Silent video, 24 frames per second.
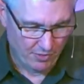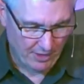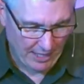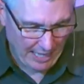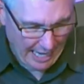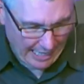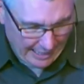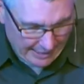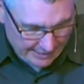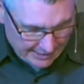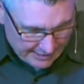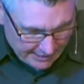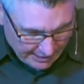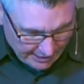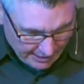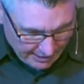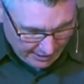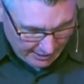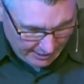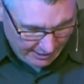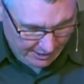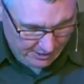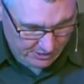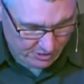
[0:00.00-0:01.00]
The
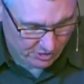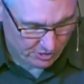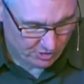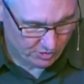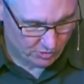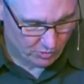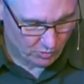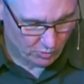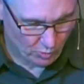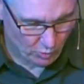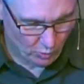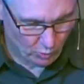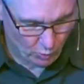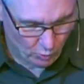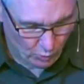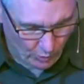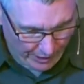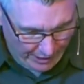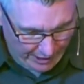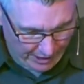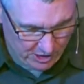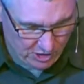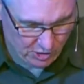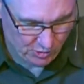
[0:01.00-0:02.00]
idealist
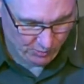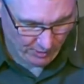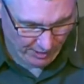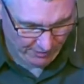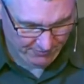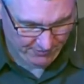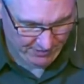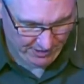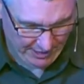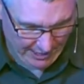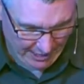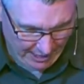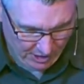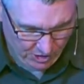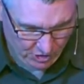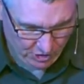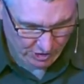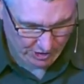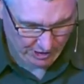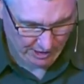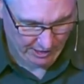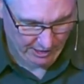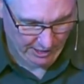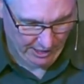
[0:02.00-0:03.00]
reads
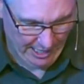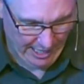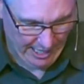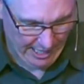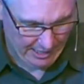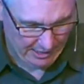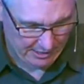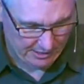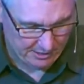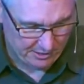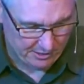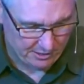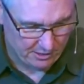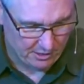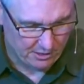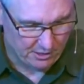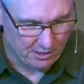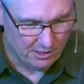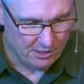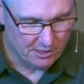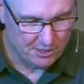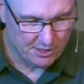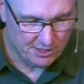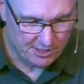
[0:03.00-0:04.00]
Revelation as
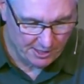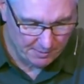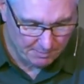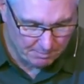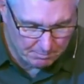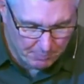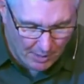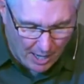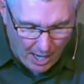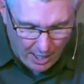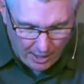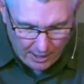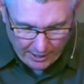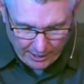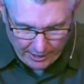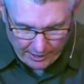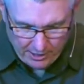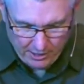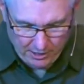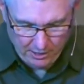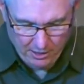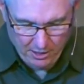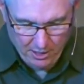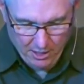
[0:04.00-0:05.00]

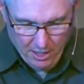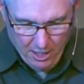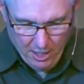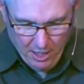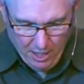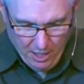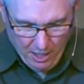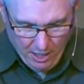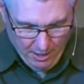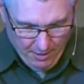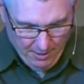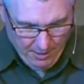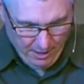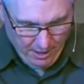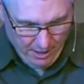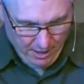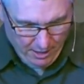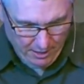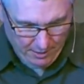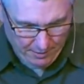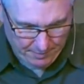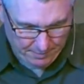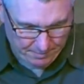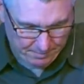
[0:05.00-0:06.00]
symbolic
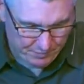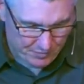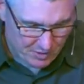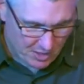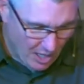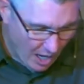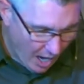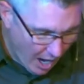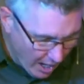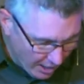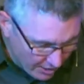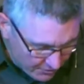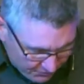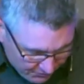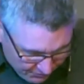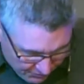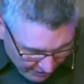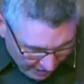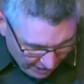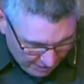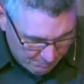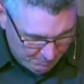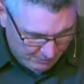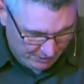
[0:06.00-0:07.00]

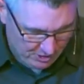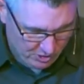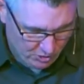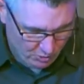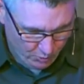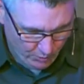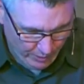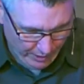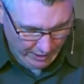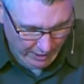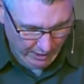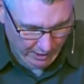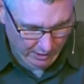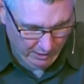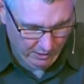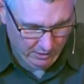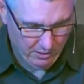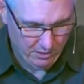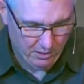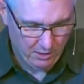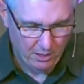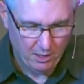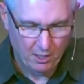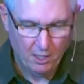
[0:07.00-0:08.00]
conflict
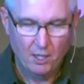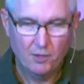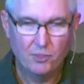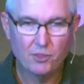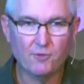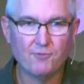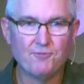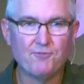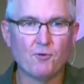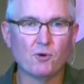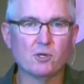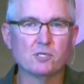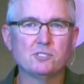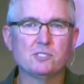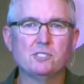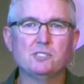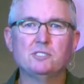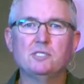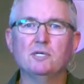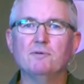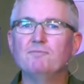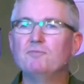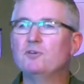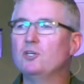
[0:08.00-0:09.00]
between the
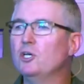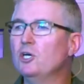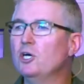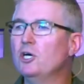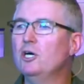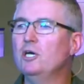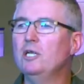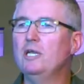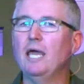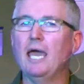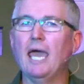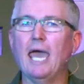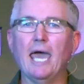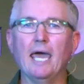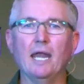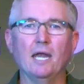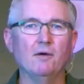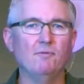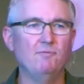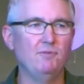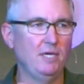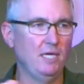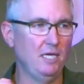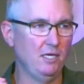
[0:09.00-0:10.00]
forces of good
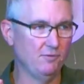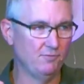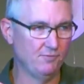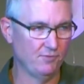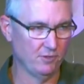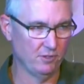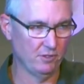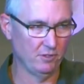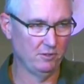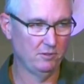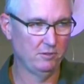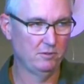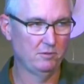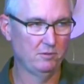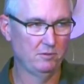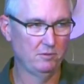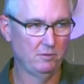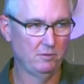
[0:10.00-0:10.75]
and of evil.